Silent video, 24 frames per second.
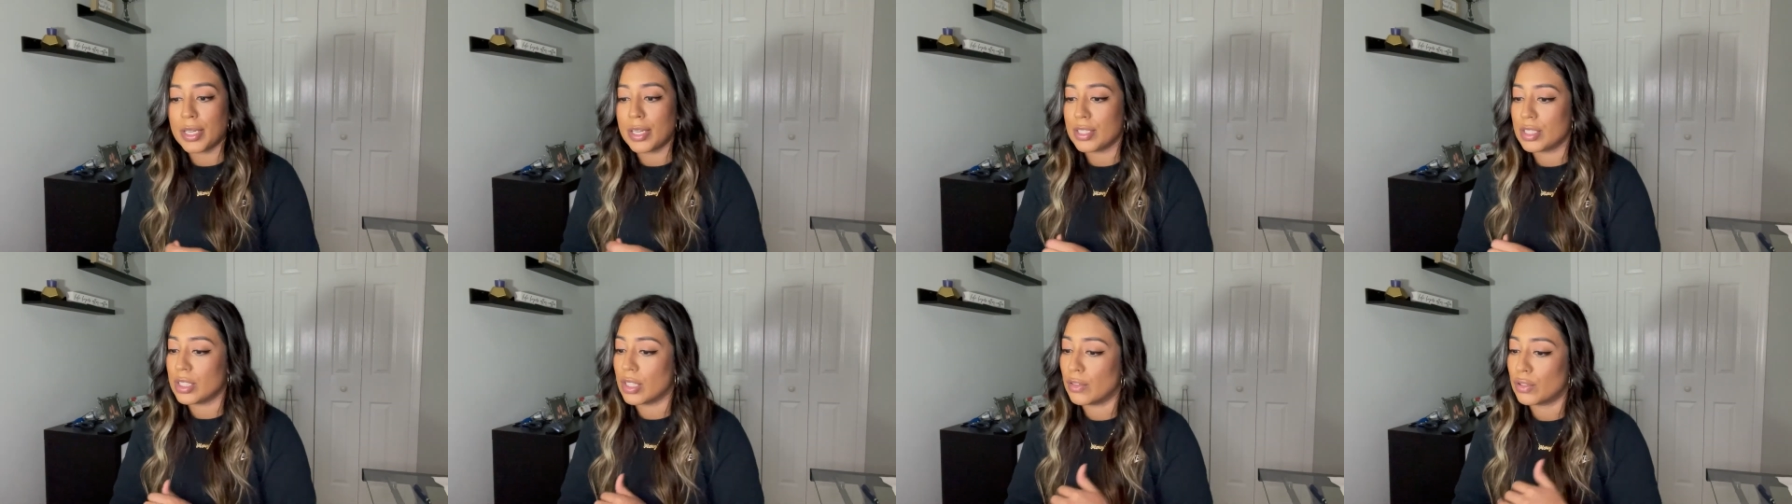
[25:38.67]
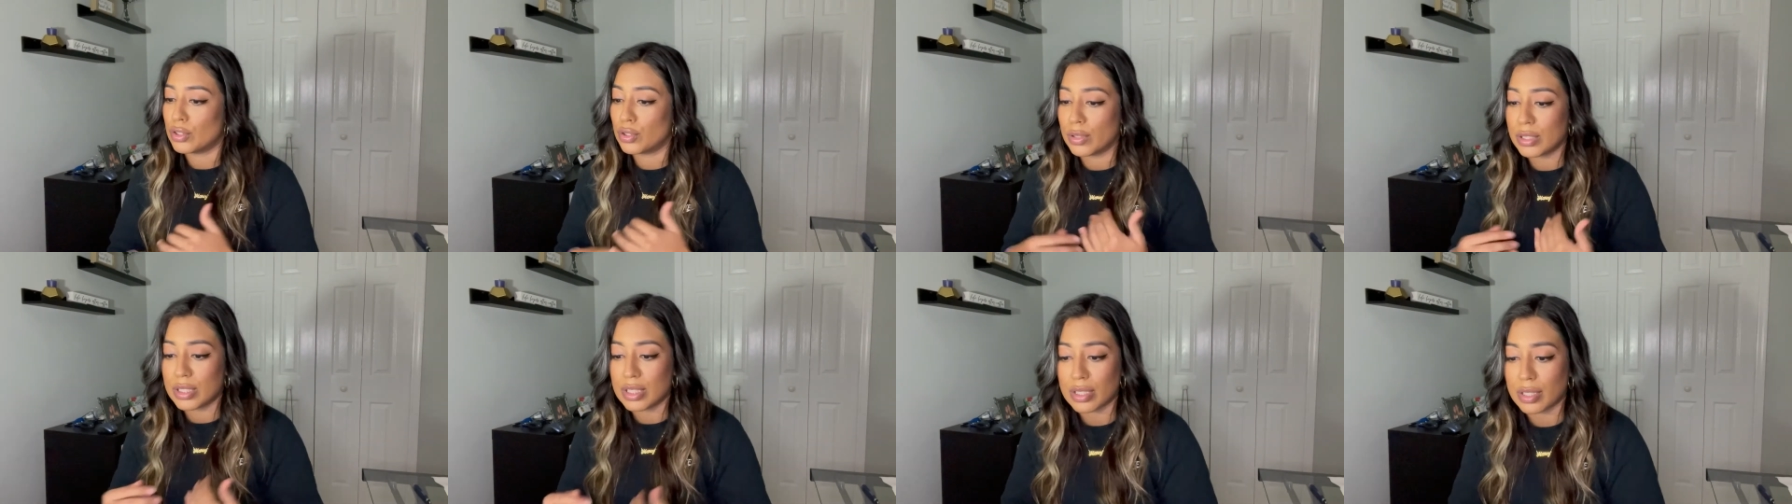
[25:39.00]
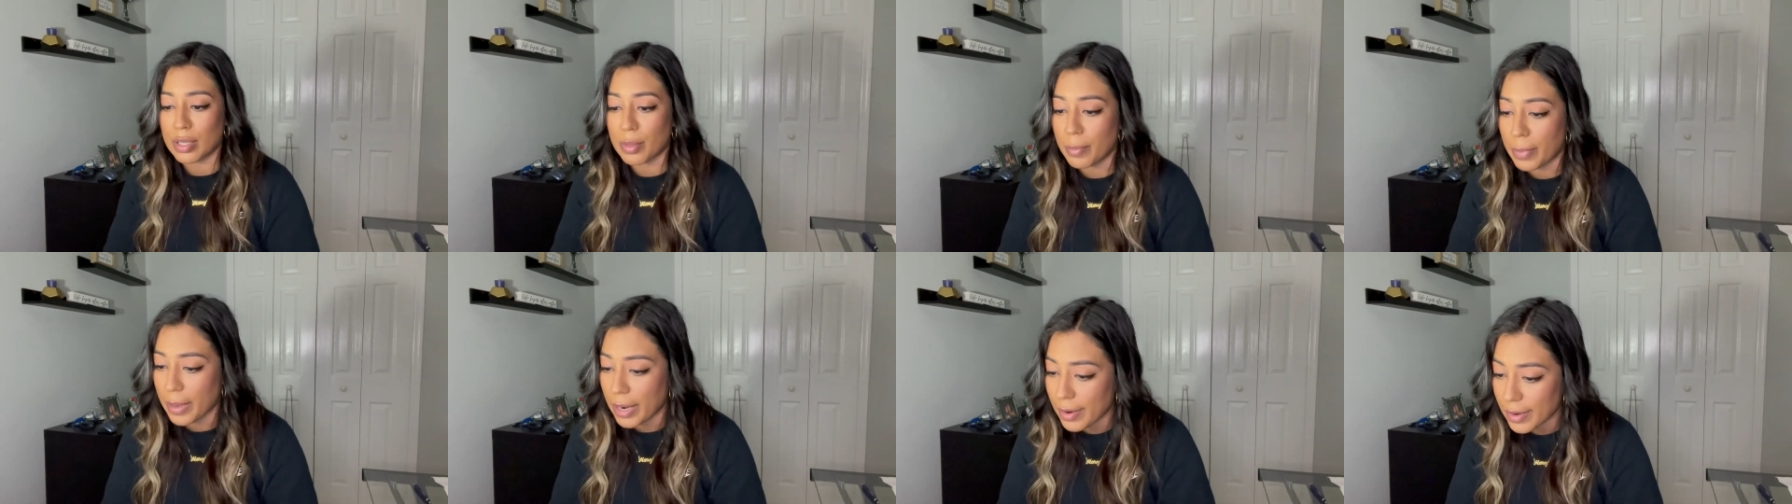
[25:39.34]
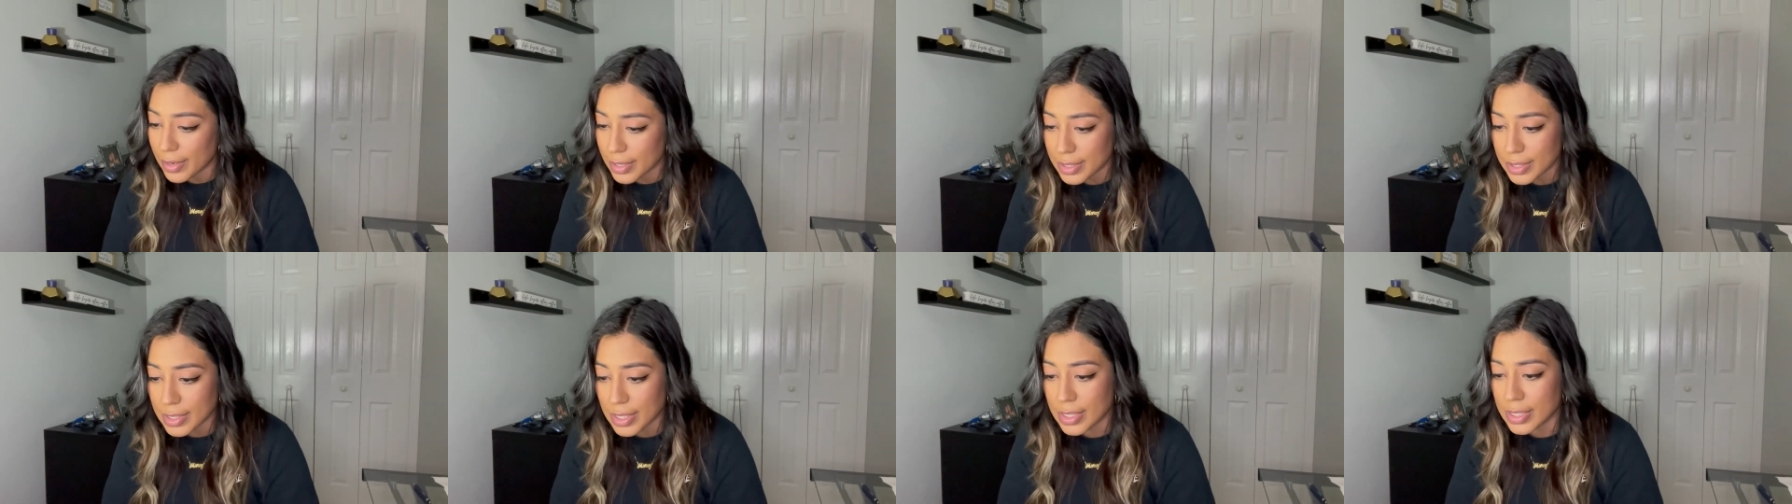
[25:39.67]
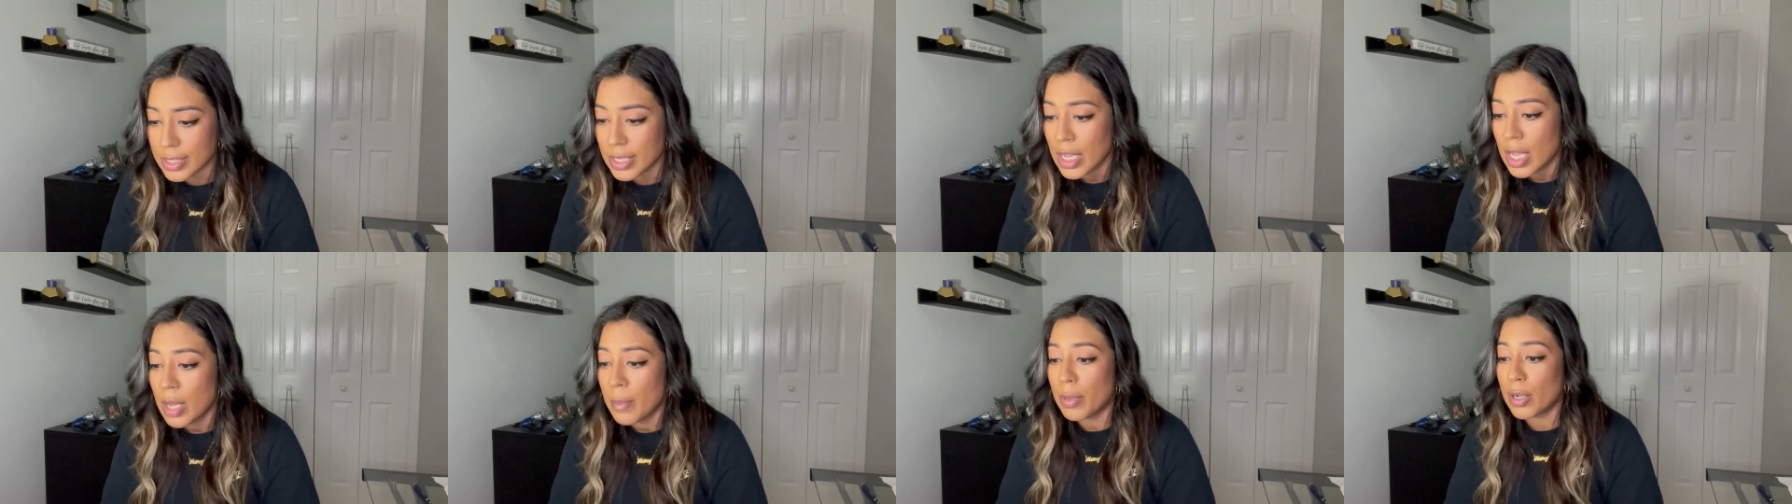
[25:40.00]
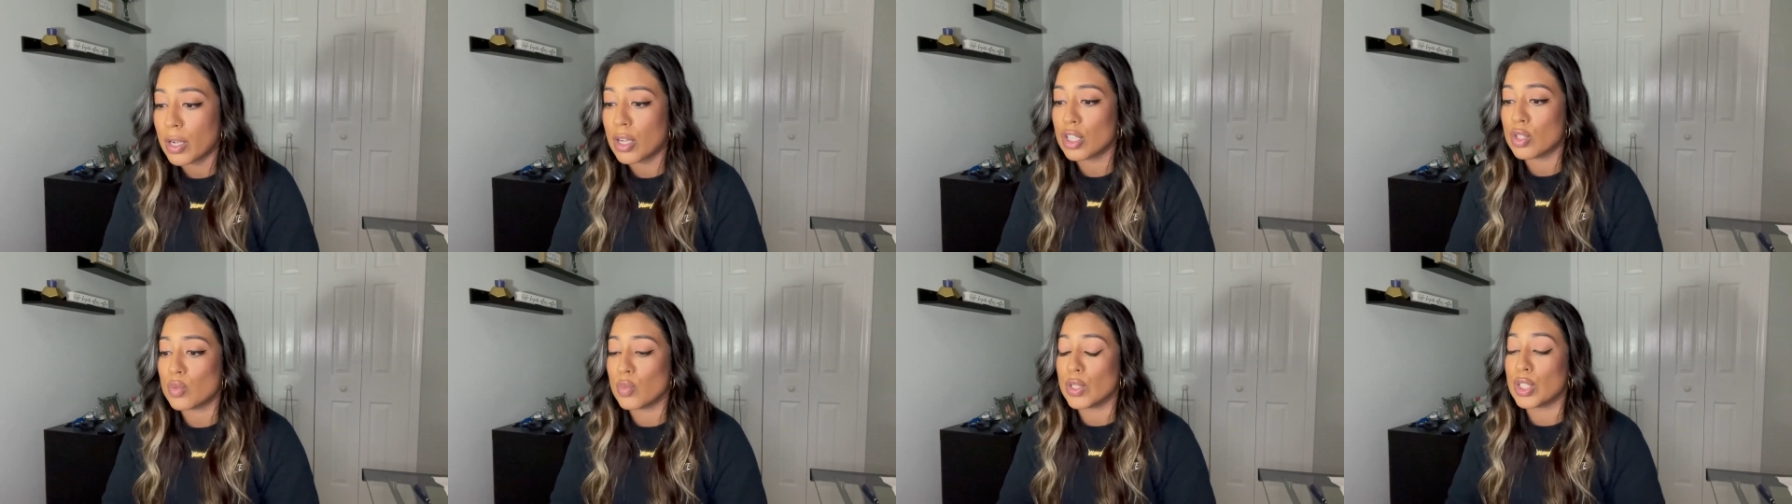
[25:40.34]
yourself short to comparisons
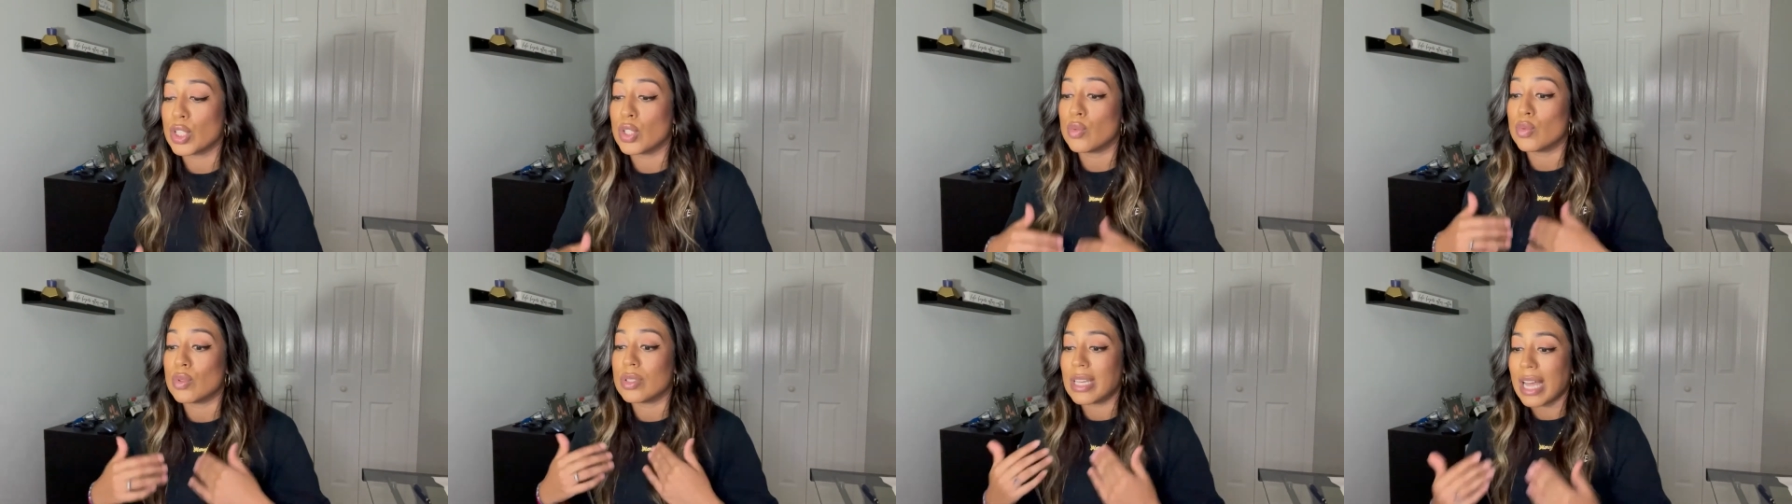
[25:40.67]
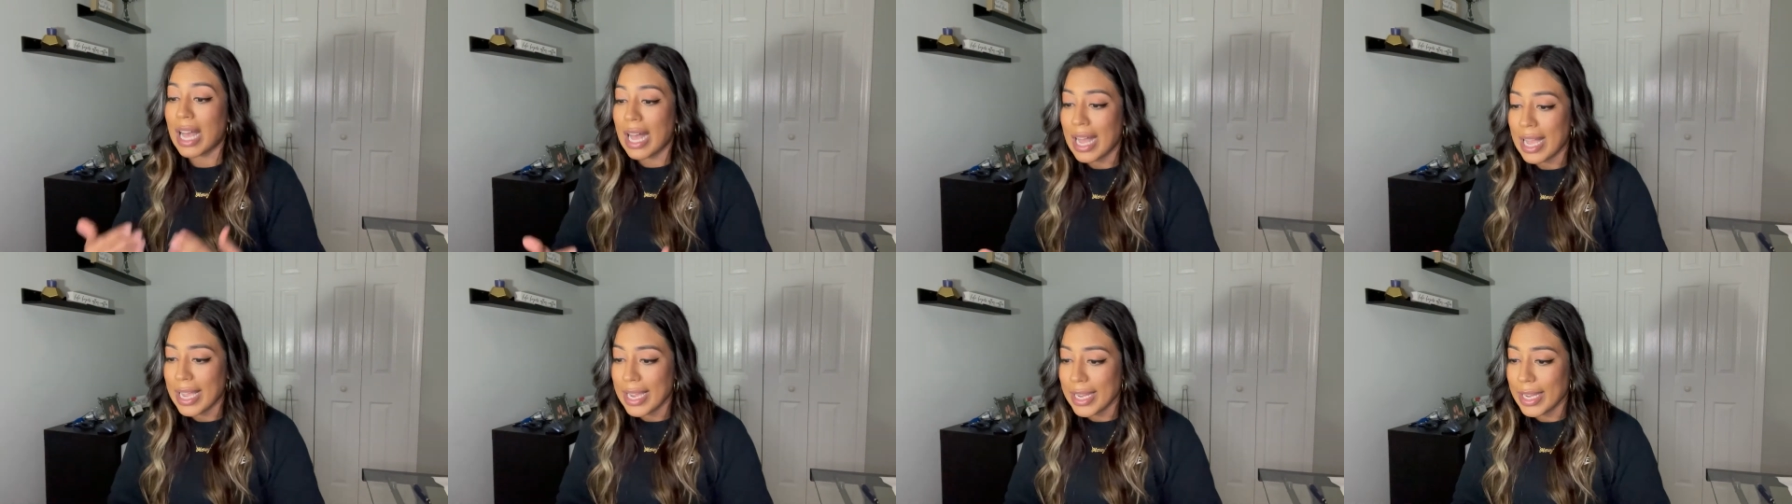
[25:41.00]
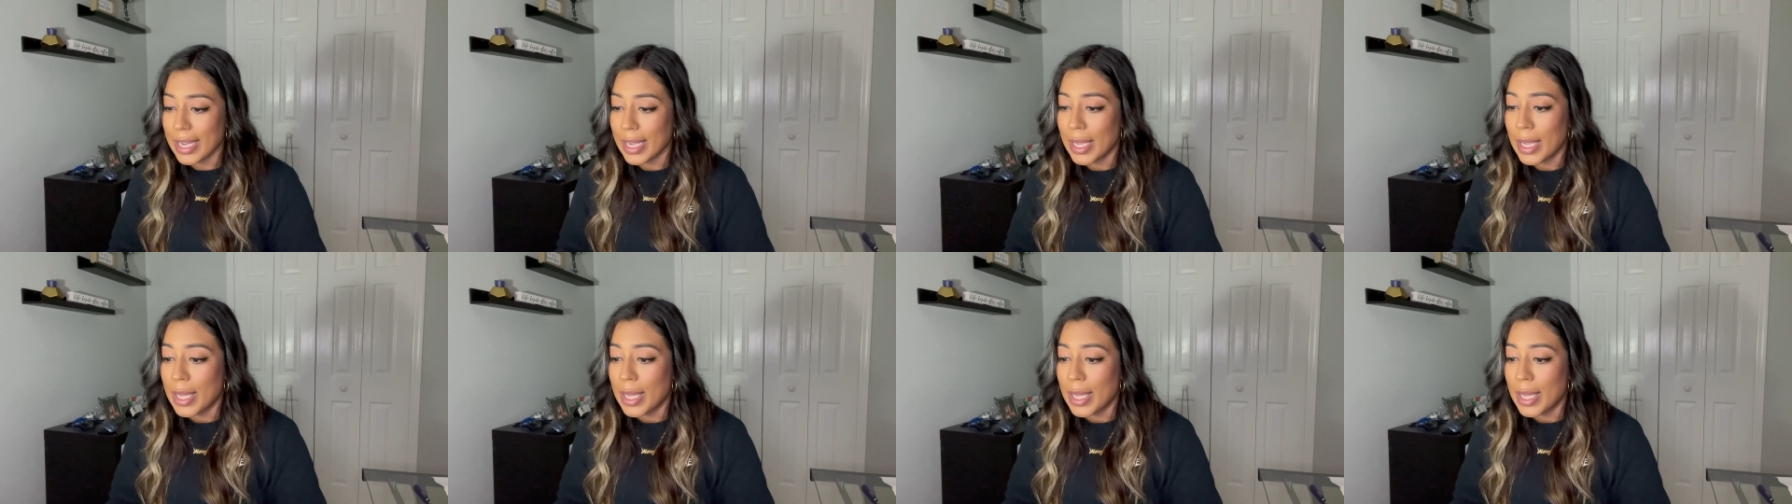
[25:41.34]
because when you die,